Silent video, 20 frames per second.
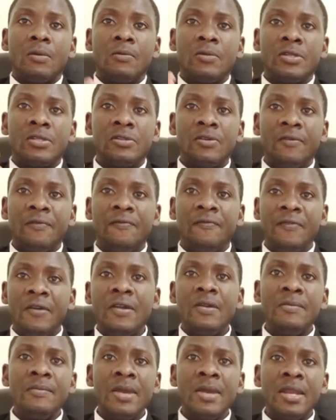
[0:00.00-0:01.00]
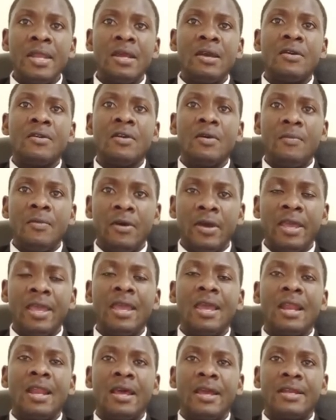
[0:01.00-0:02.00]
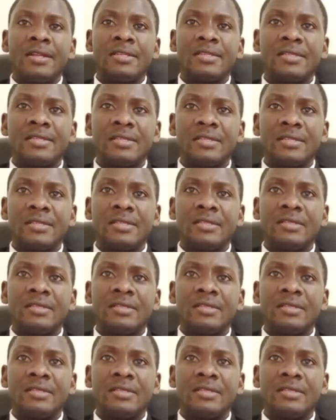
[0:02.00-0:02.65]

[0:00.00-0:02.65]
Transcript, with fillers: We saw very many global airlines